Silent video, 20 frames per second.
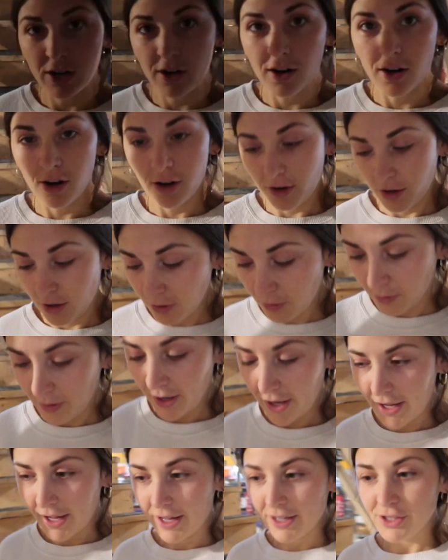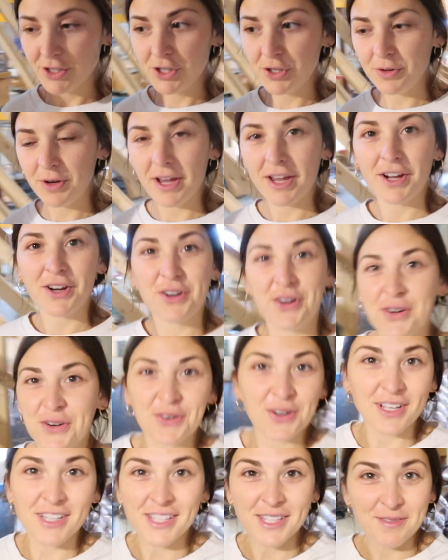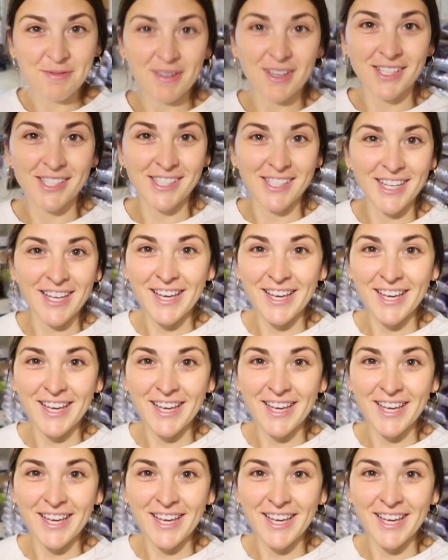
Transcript: on our way to a Christmas